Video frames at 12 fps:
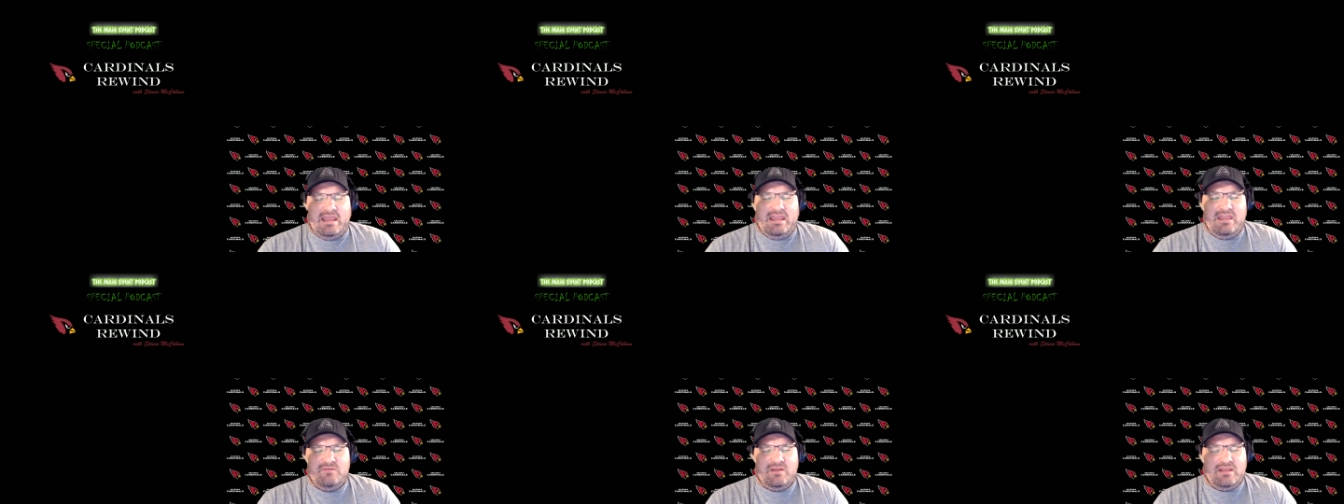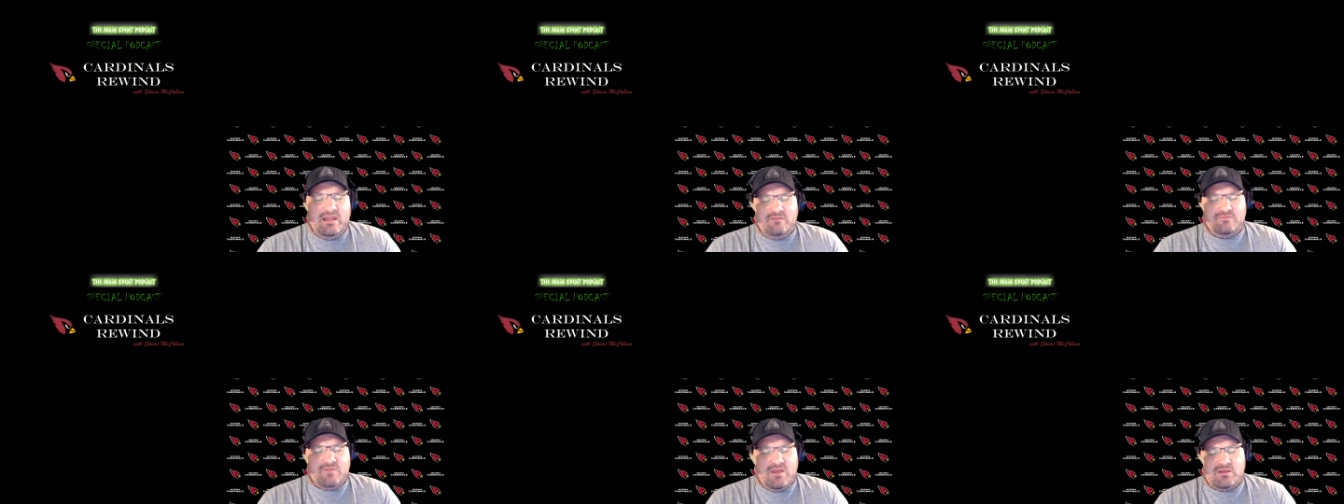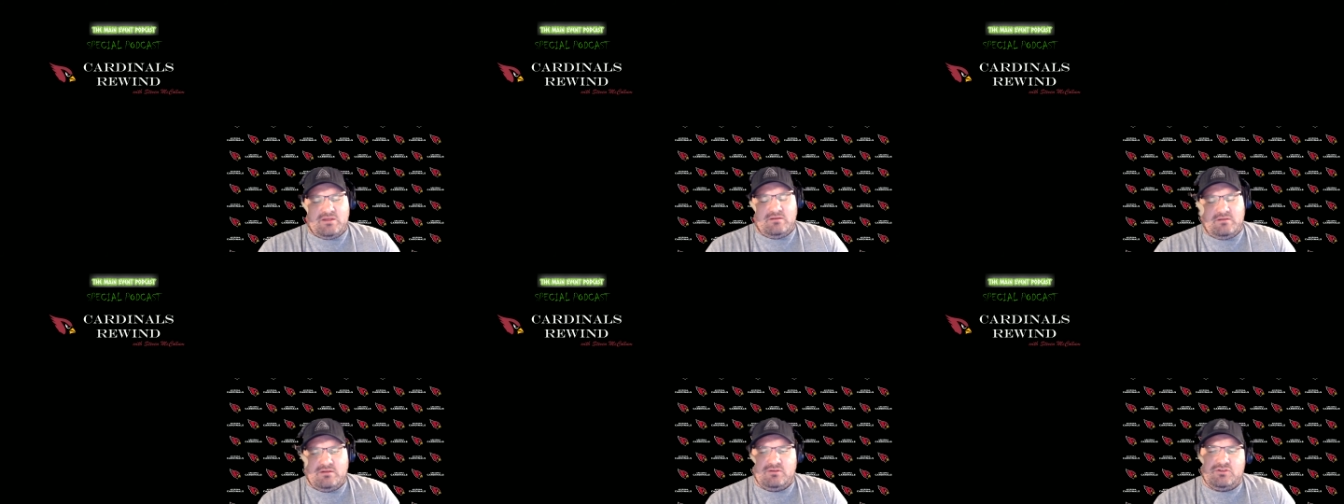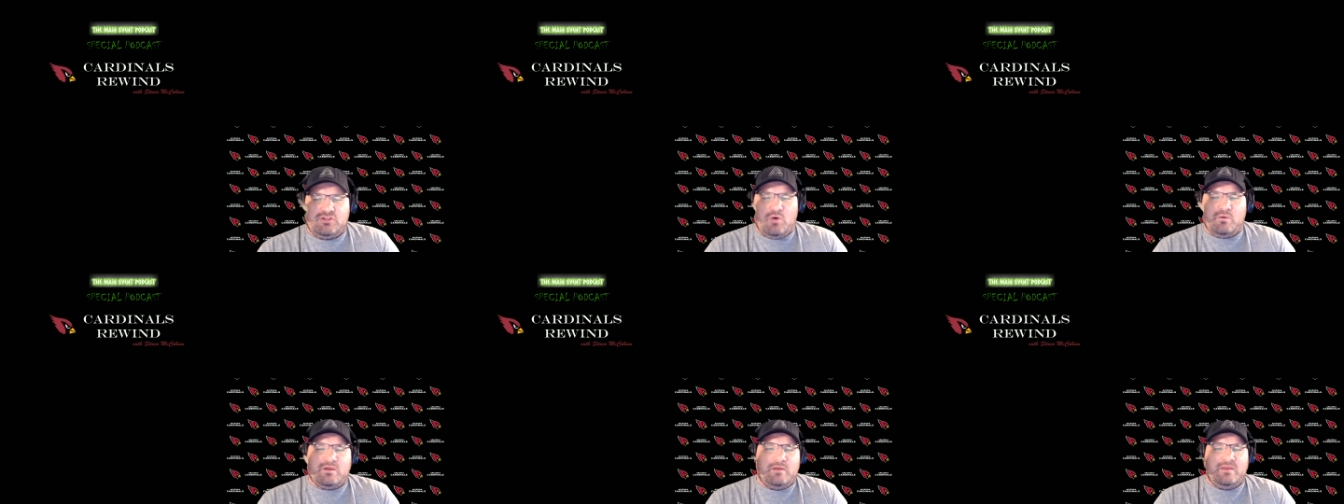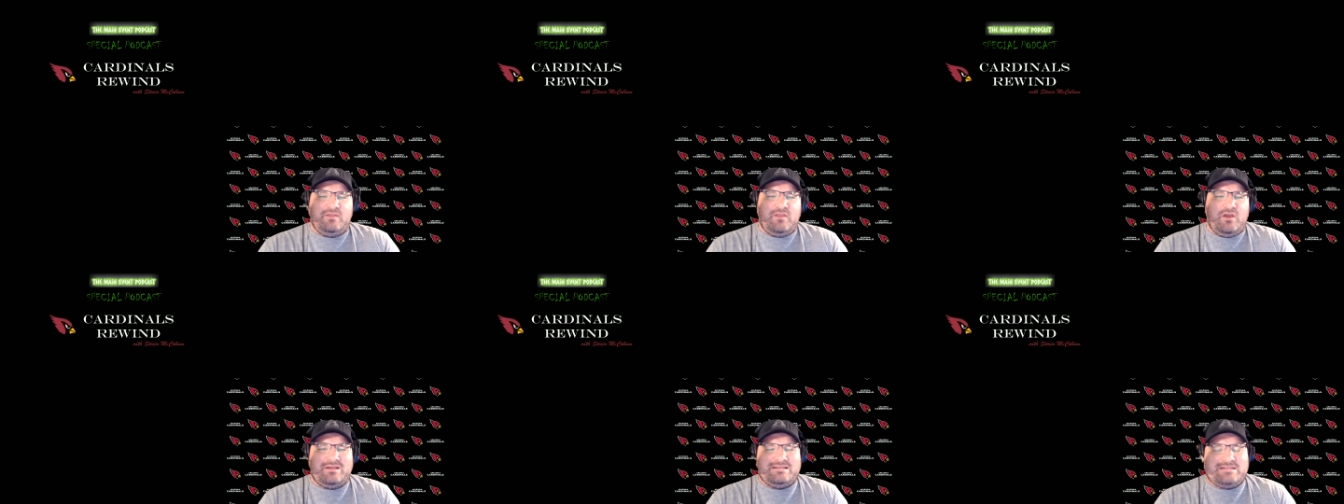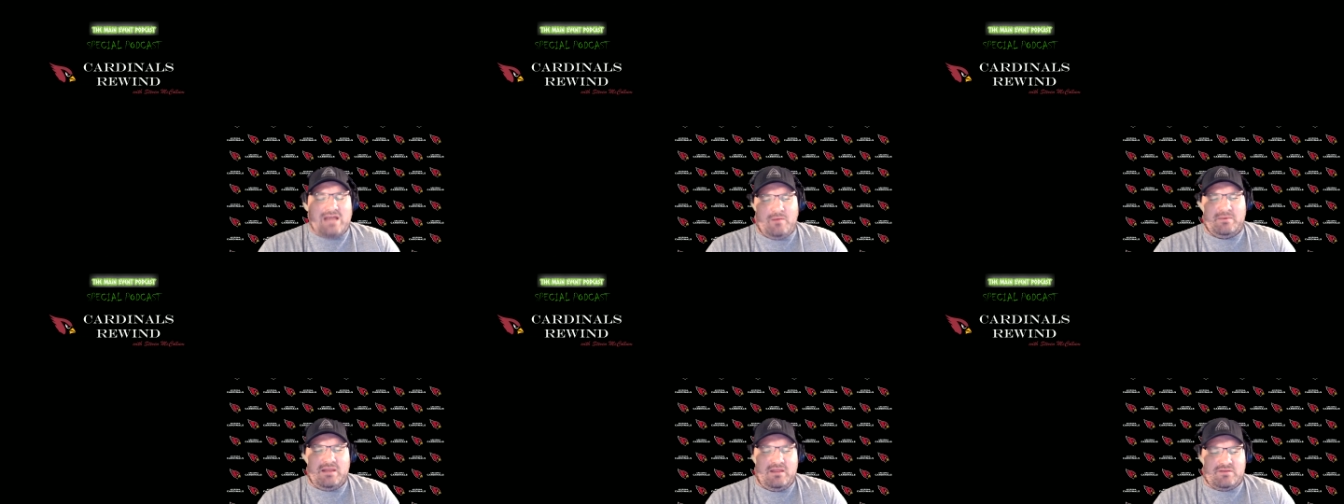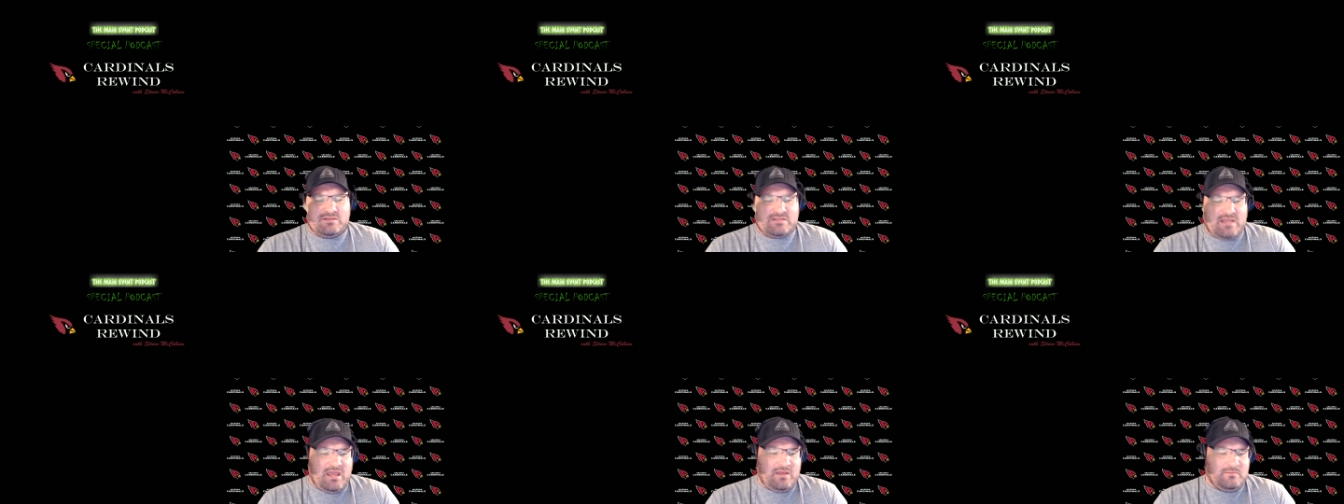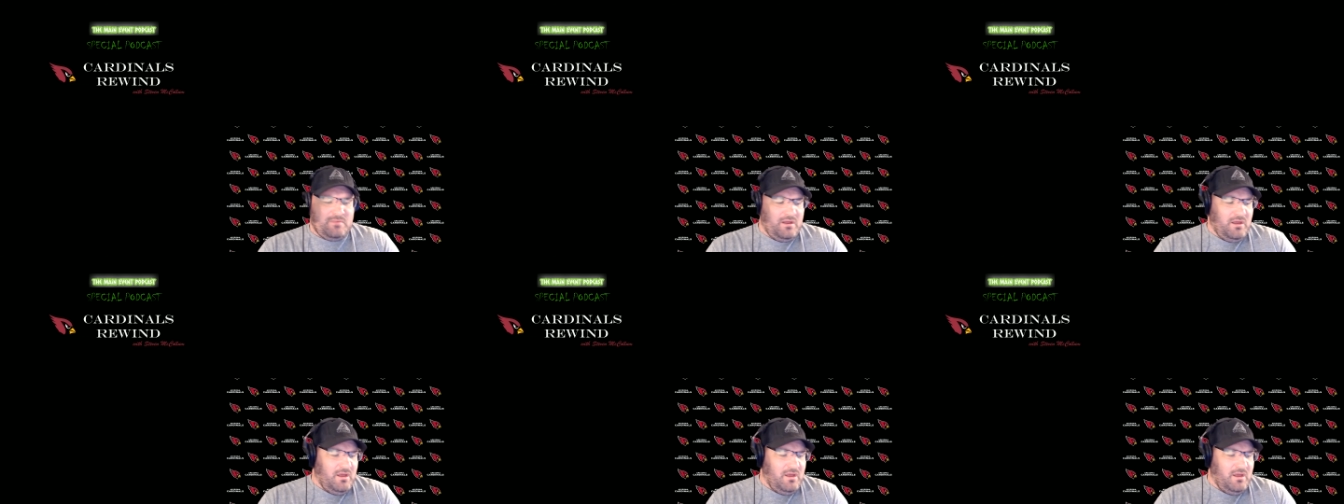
Even if they don't come in there and dominate this game